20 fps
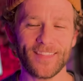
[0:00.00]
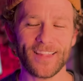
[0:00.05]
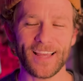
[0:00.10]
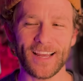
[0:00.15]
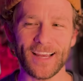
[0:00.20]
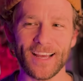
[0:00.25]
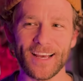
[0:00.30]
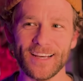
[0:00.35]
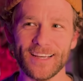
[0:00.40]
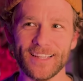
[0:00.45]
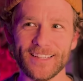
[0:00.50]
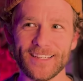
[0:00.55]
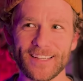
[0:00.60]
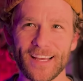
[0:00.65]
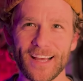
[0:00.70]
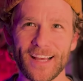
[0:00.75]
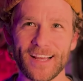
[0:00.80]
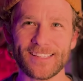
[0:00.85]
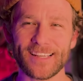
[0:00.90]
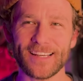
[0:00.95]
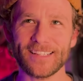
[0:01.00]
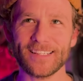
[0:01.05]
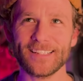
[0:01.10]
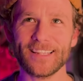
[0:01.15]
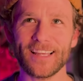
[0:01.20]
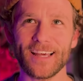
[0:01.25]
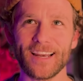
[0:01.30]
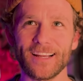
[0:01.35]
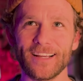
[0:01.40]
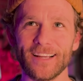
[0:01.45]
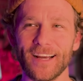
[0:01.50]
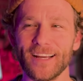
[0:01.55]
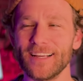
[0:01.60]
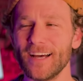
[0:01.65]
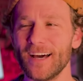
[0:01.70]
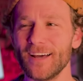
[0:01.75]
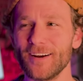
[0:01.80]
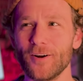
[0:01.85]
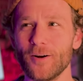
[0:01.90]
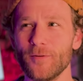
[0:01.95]
And as I did that, I, I
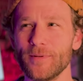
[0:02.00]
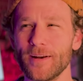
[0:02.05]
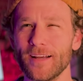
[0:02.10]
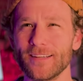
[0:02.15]
got home and